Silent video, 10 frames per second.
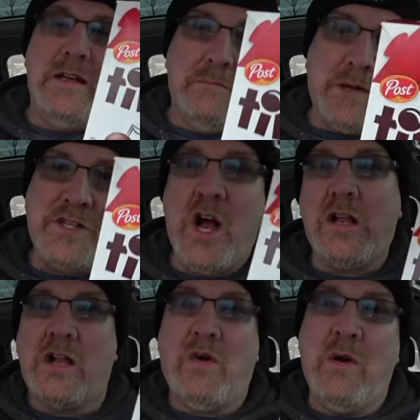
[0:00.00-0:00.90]
but
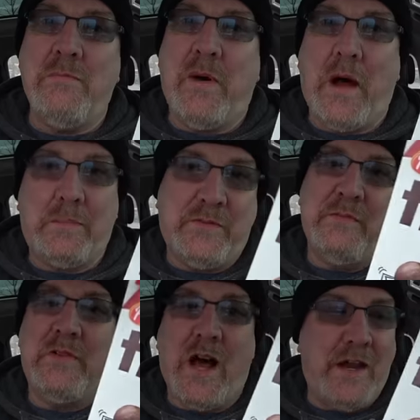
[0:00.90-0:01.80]
chocolate corn pops
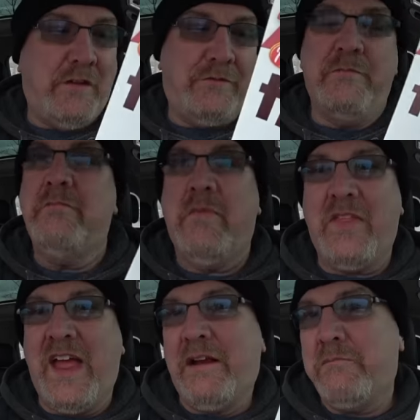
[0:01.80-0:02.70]
kind of
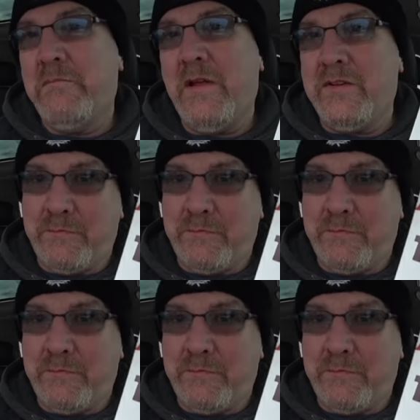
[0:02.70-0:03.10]
thing is